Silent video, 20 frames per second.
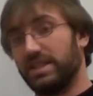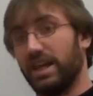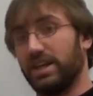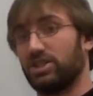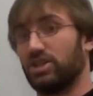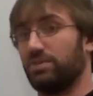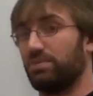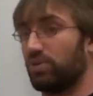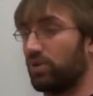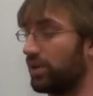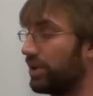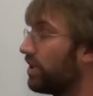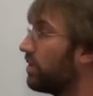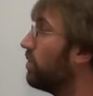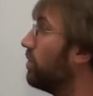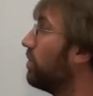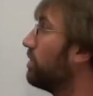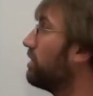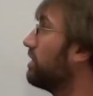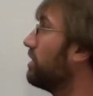actually pretty
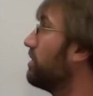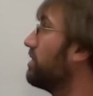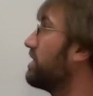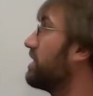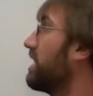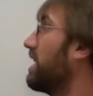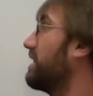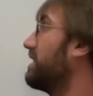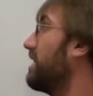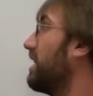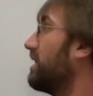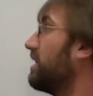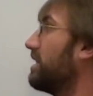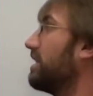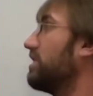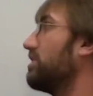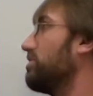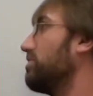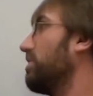cool to use in identities.